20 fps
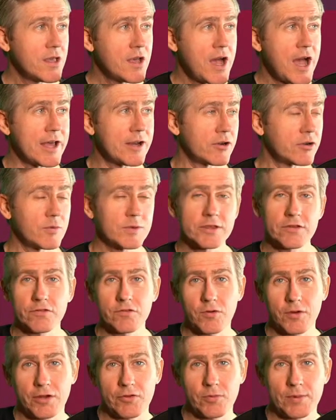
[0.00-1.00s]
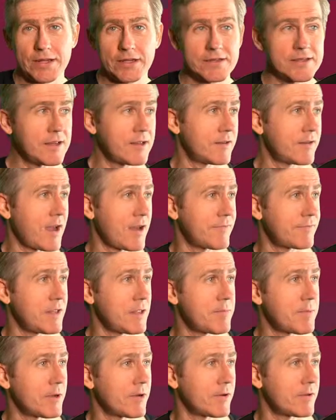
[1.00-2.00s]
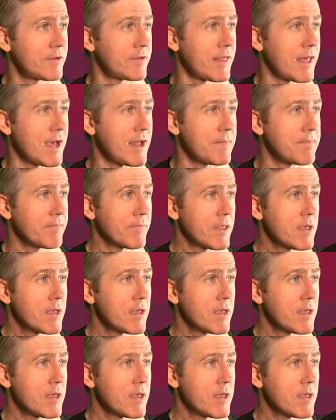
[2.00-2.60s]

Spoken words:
I don't know what the story is. We could dive deep into that.